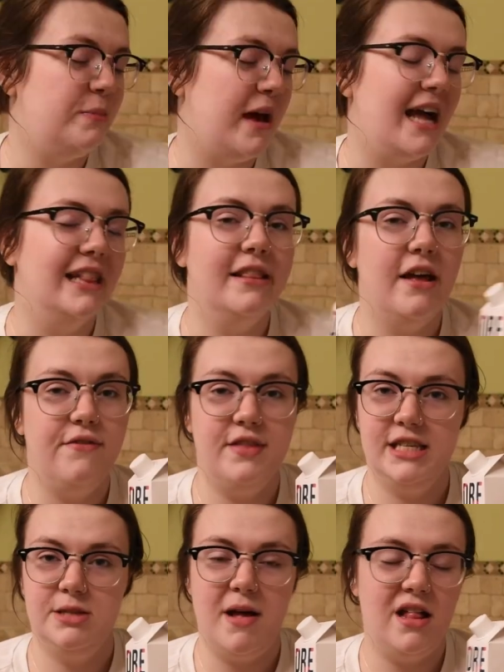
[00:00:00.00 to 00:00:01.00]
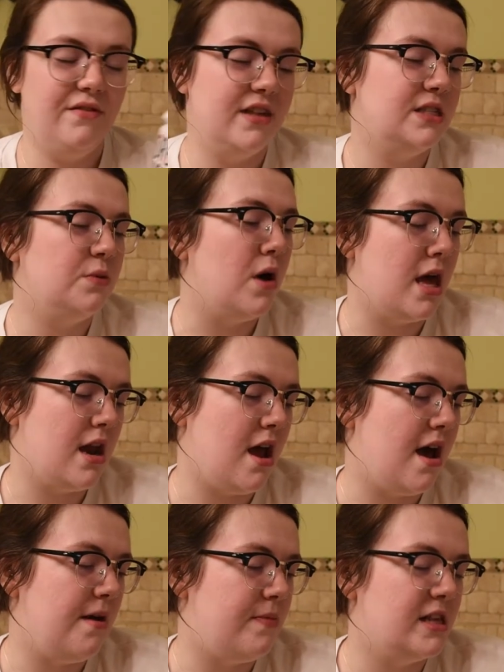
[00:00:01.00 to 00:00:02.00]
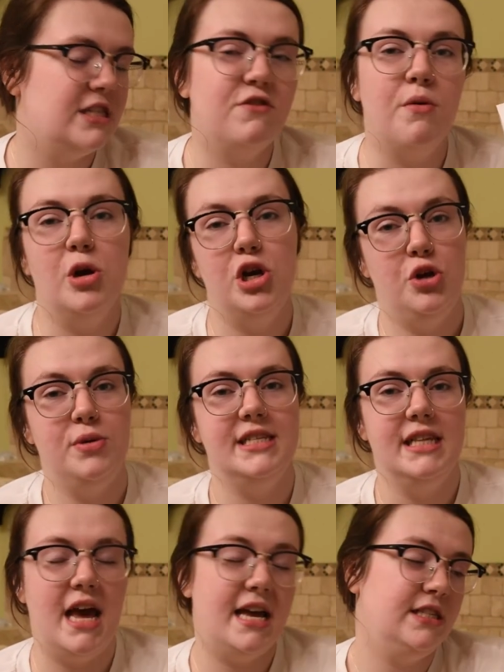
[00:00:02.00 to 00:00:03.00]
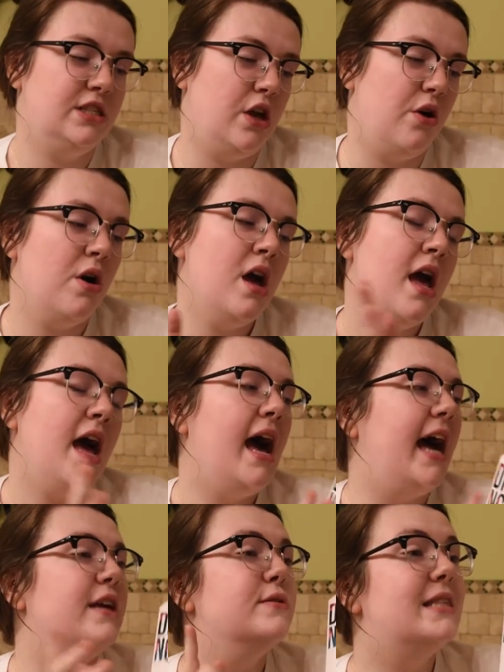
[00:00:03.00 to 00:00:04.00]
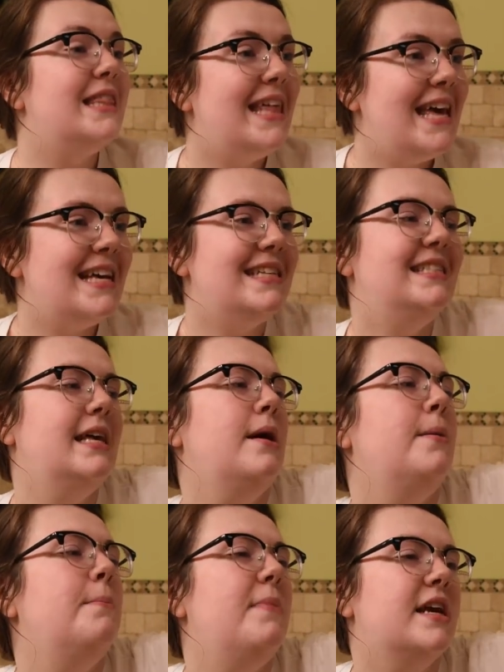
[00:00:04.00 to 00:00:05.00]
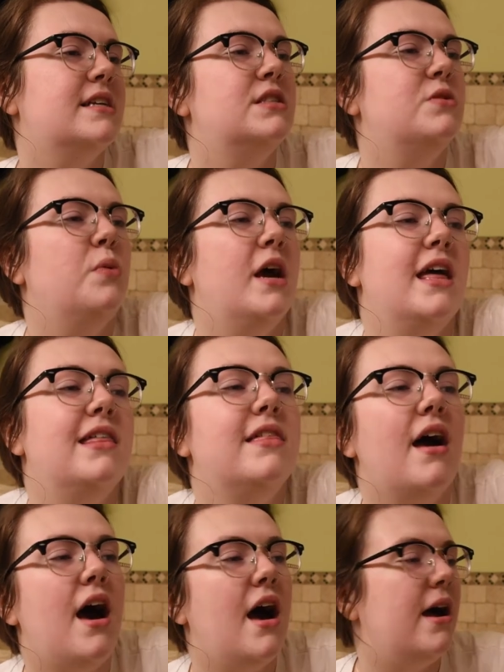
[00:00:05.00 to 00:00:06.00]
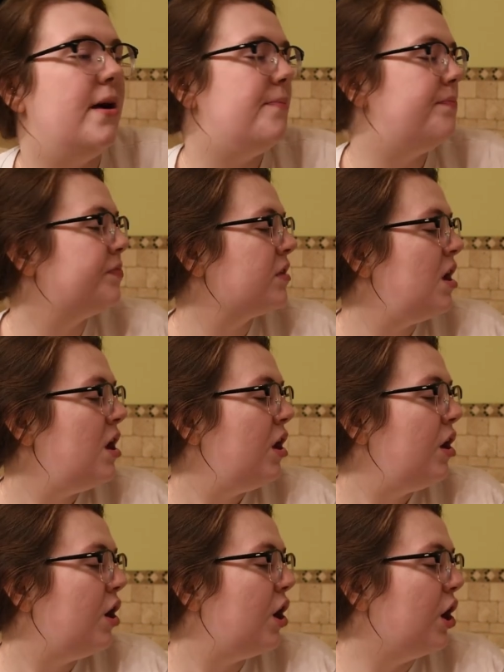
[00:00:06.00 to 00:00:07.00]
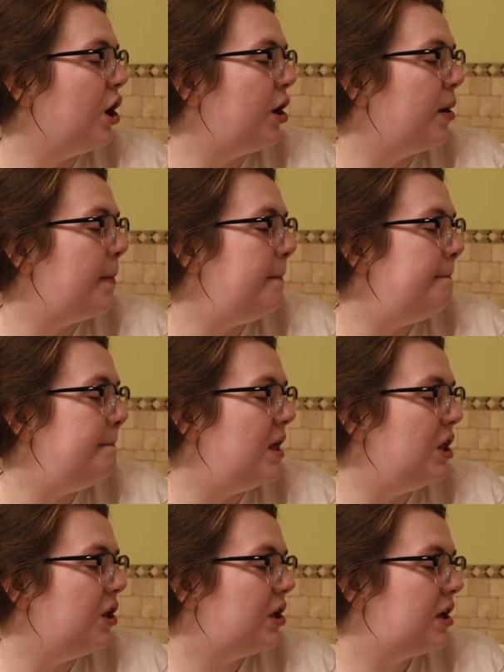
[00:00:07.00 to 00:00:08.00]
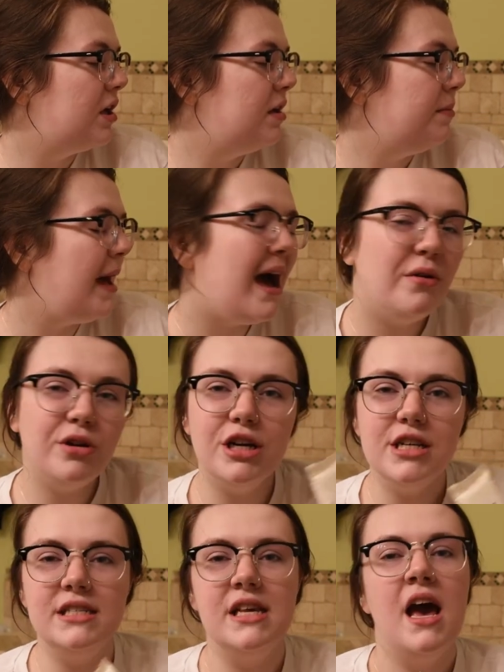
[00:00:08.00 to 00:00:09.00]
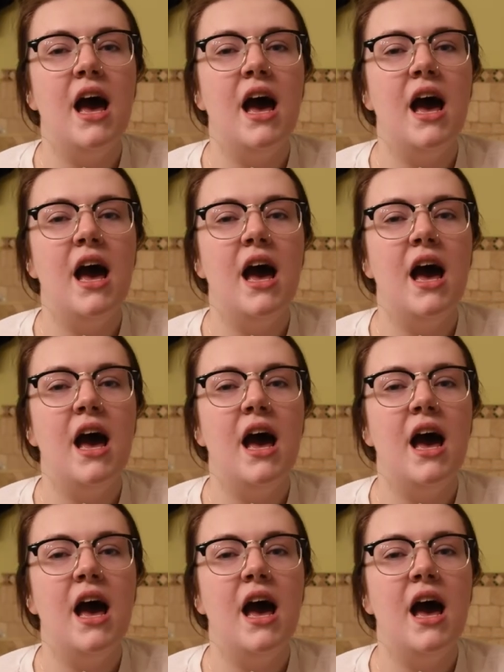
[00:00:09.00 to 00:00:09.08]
but I love the smell of this one. Um, this is from her newest line. So I use this mixed with um, her milk powders.